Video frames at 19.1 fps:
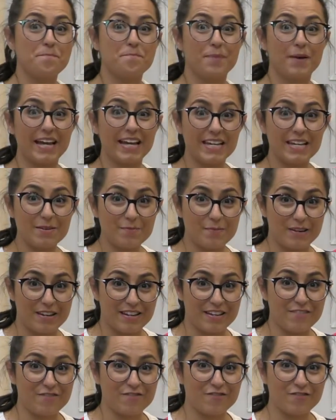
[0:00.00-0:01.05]

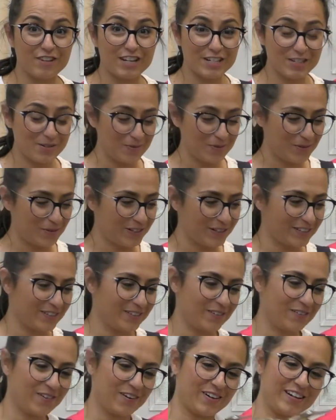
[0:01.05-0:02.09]
baby freshwater
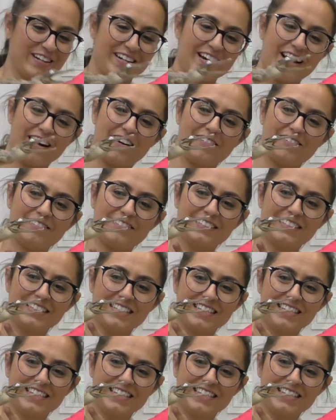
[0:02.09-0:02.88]
crocodile